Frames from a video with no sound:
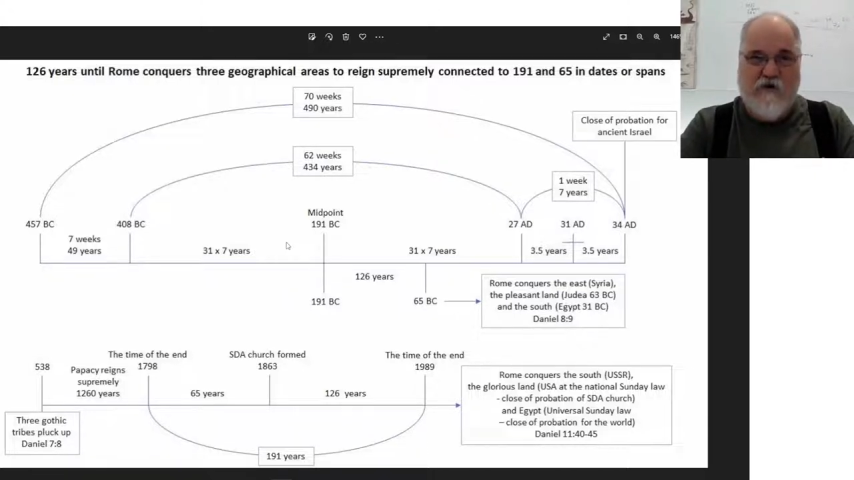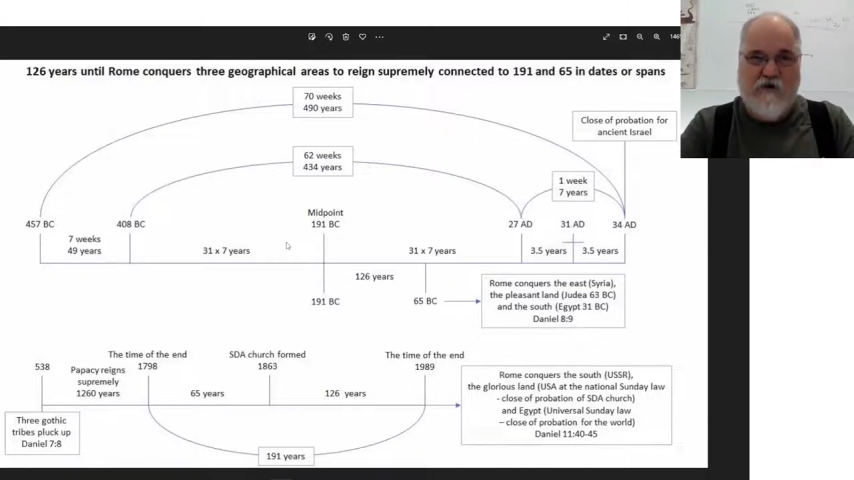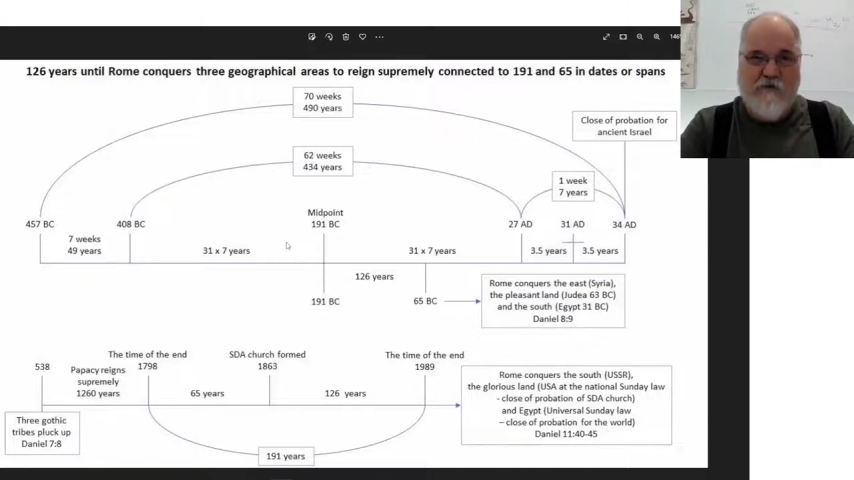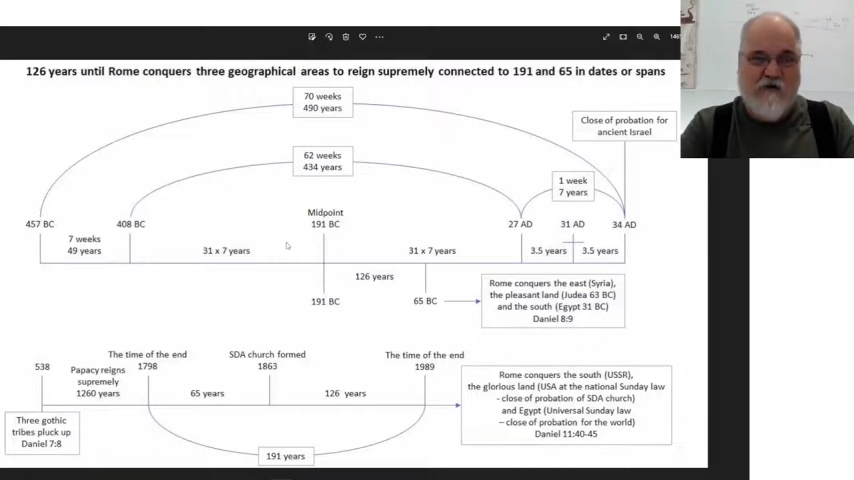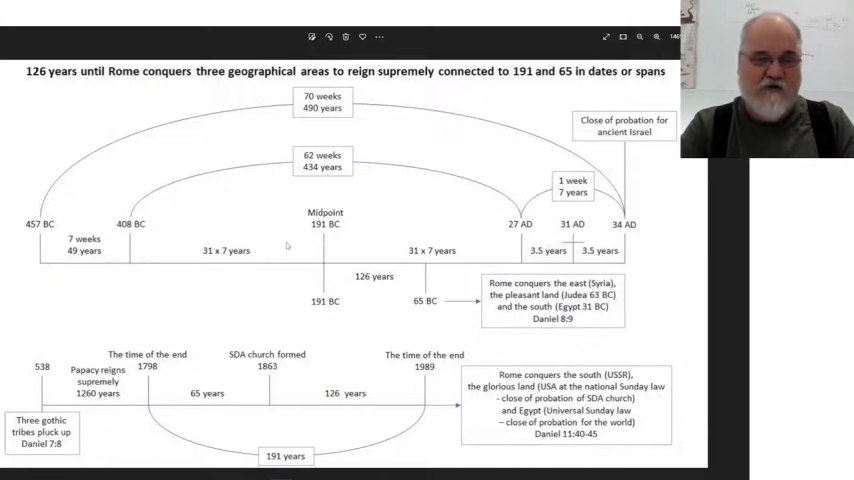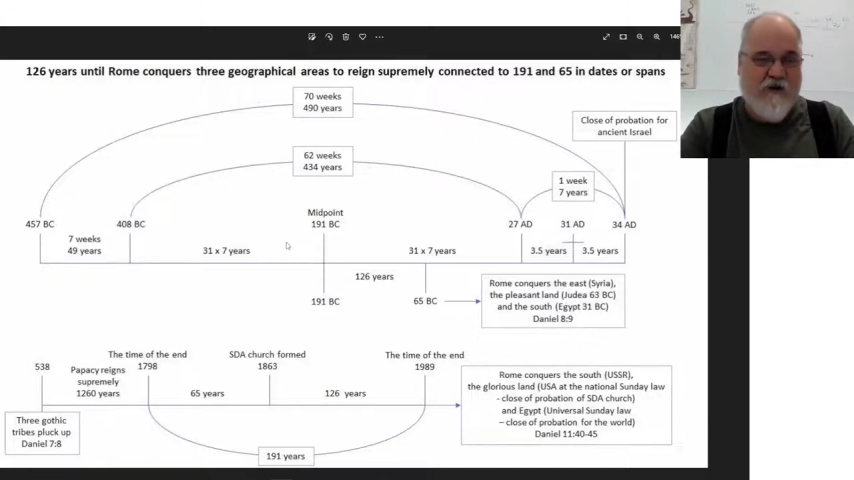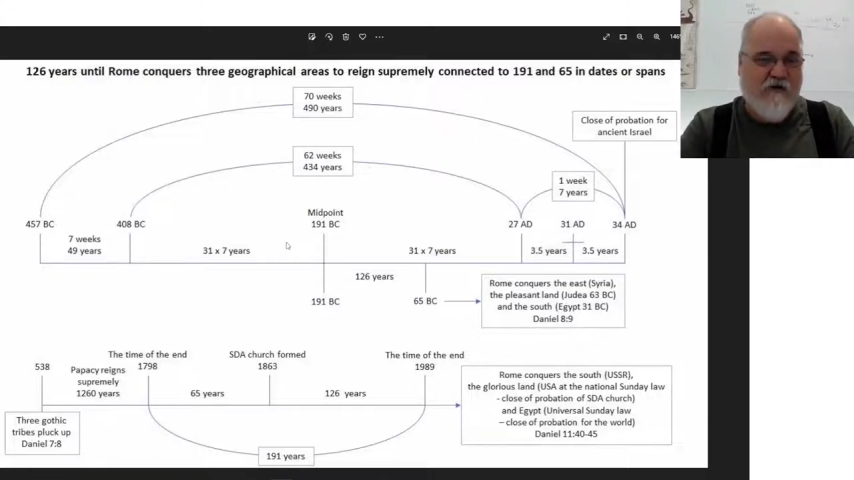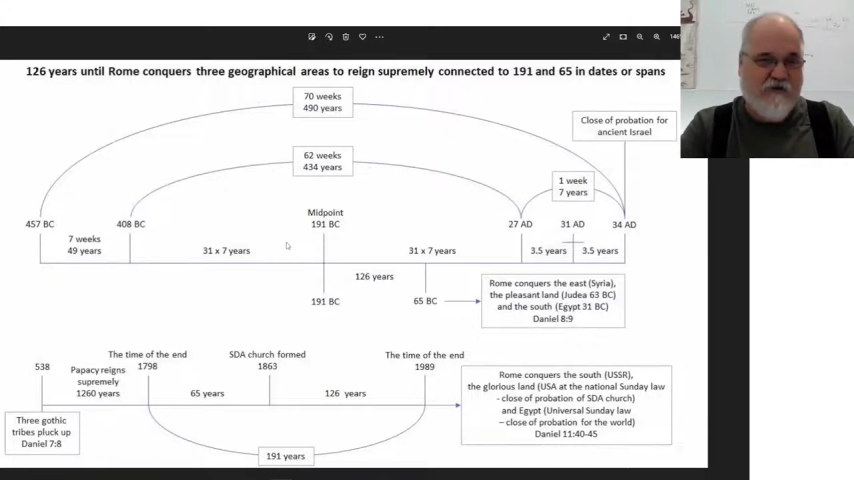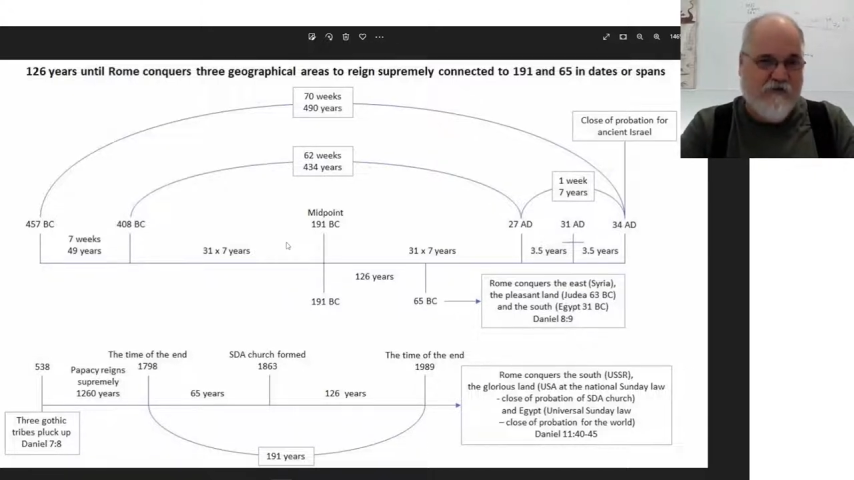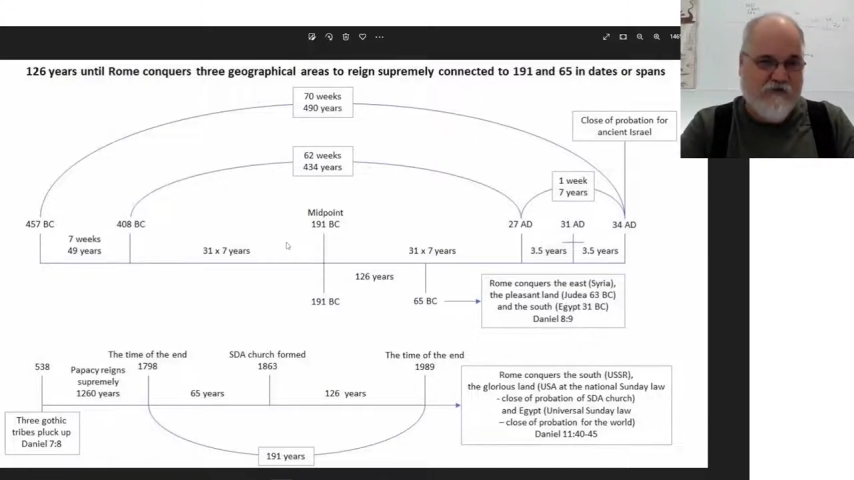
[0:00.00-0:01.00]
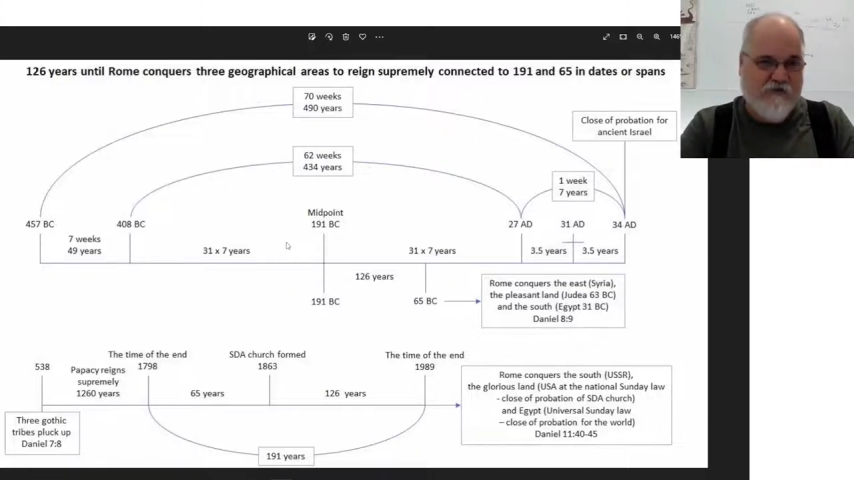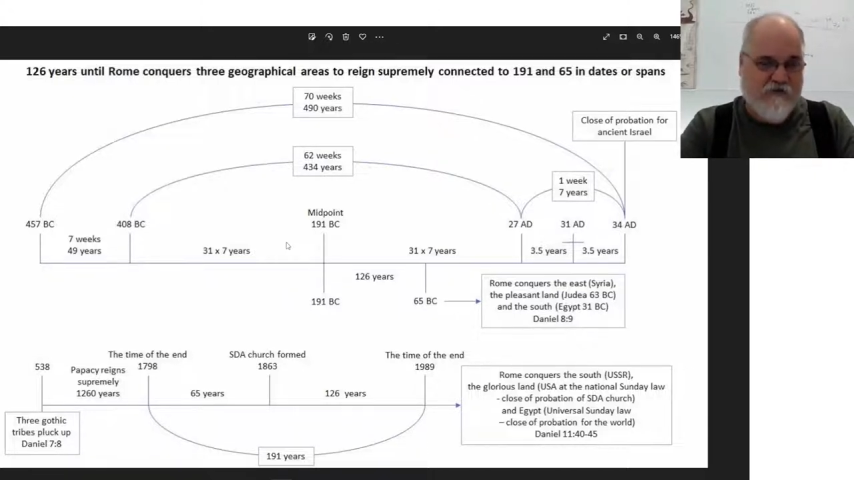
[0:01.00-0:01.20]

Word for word: I mean, our characters